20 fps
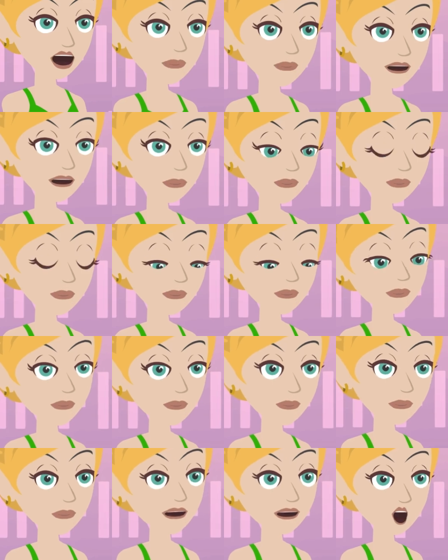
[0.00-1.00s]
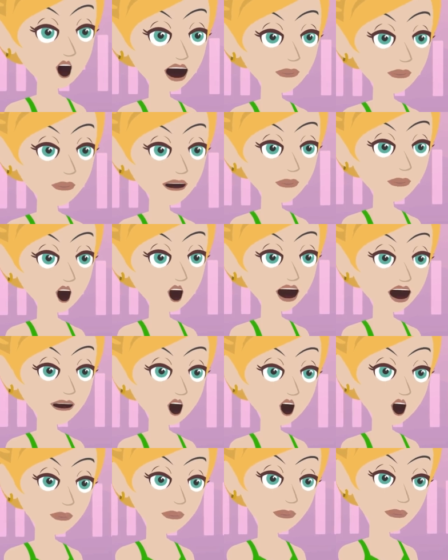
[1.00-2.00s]
is not just good for you,
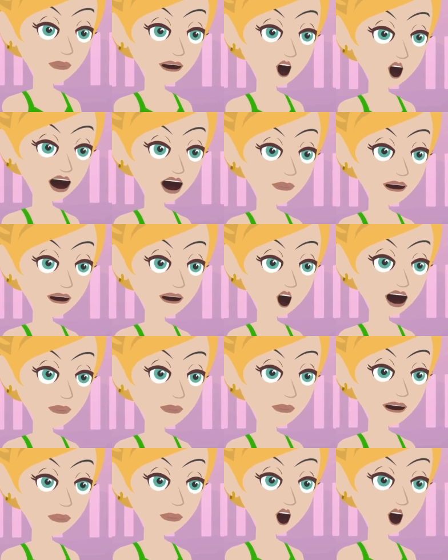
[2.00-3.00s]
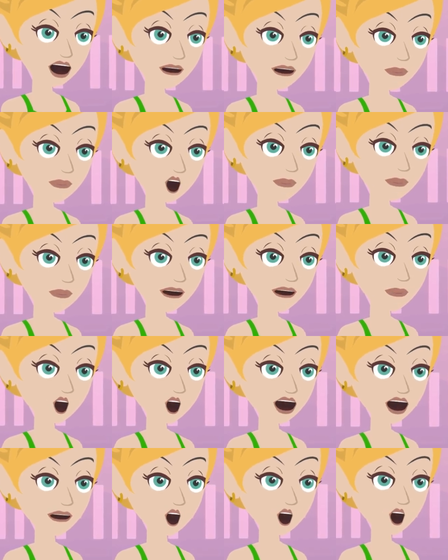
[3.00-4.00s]
it's good for all of us.
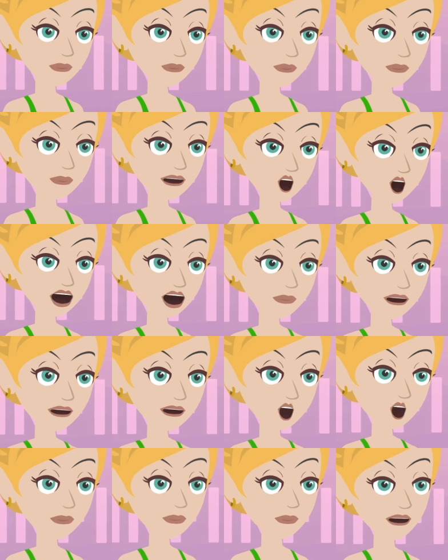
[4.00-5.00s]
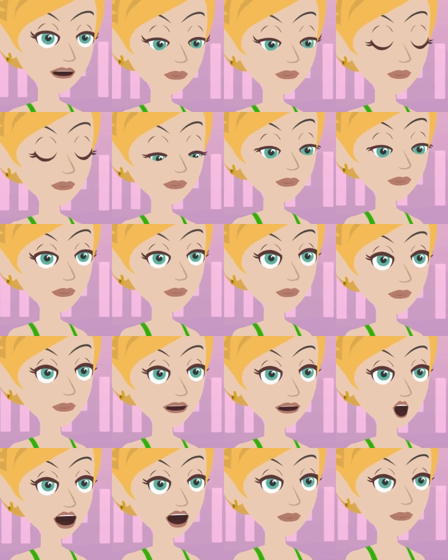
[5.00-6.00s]
Playing with you in this way,
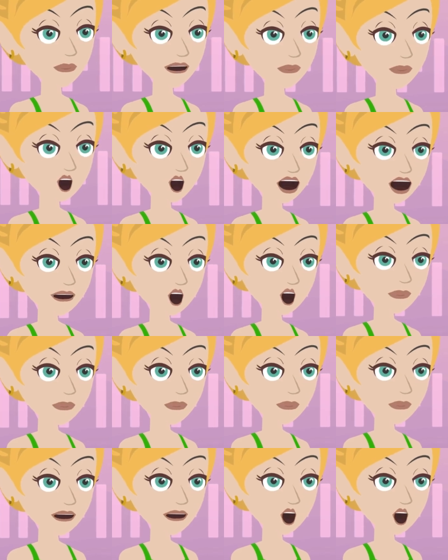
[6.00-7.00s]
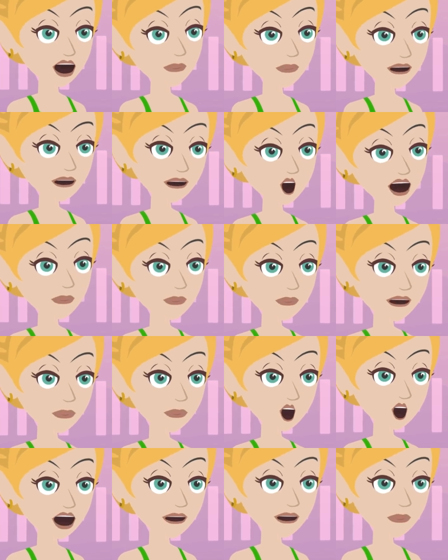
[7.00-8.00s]
taking thought beyond in this physical
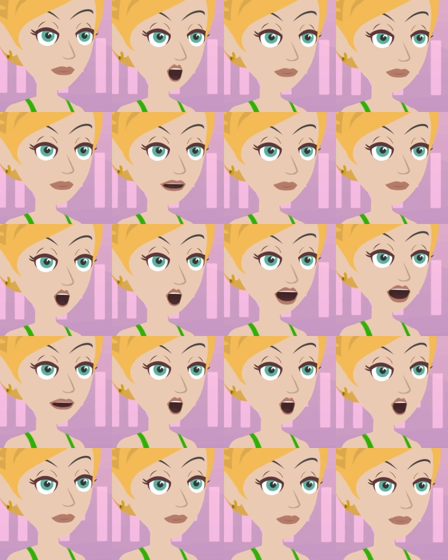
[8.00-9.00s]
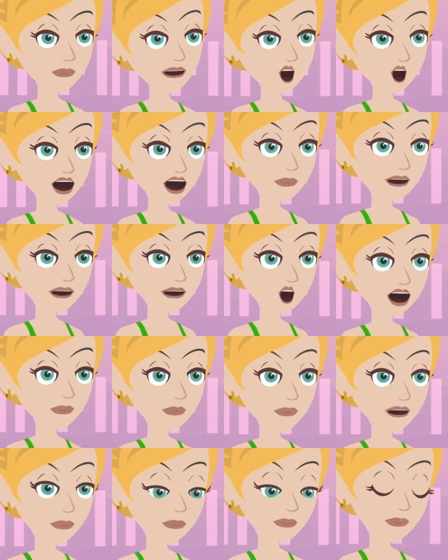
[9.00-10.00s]
environment, that which it has ever been before,
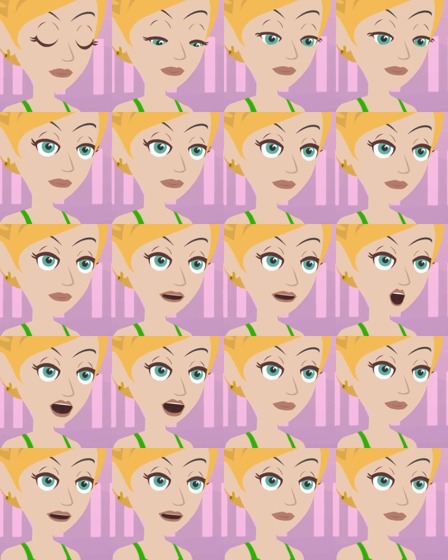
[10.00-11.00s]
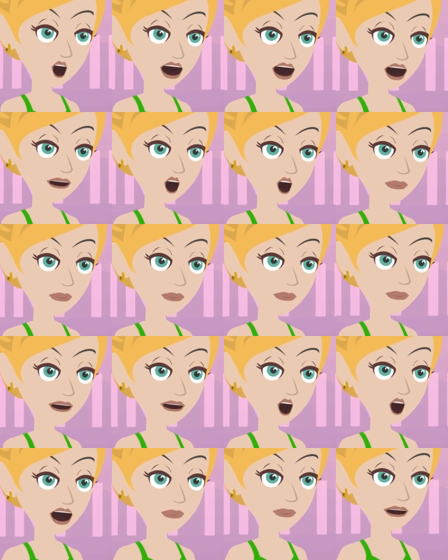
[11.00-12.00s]
is the promise that we all made
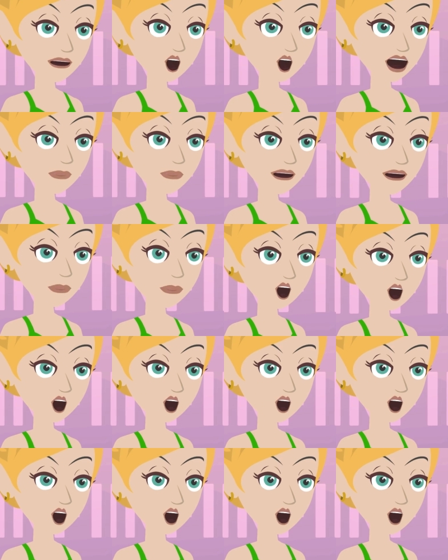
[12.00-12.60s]
to one another.